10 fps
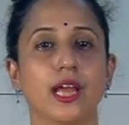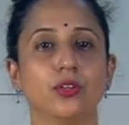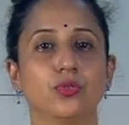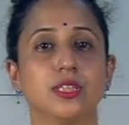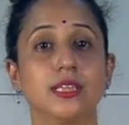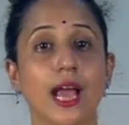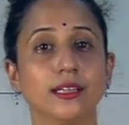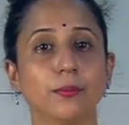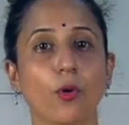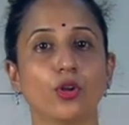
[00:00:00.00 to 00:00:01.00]
and to
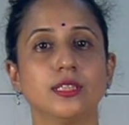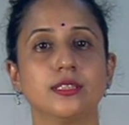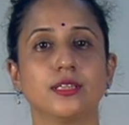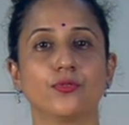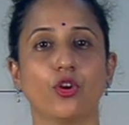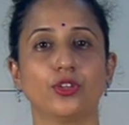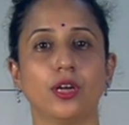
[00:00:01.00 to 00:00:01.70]
design the policies for